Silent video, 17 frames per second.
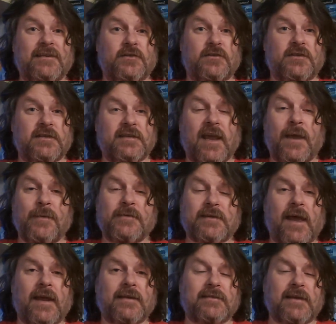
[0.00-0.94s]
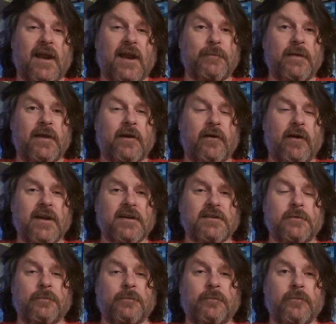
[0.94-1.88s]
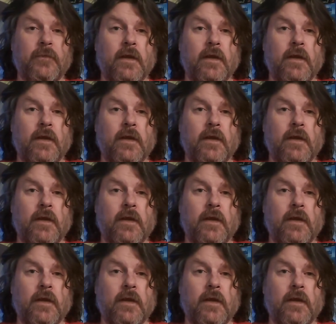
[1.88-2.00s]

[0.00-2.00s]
such as Games X and Amiga Action.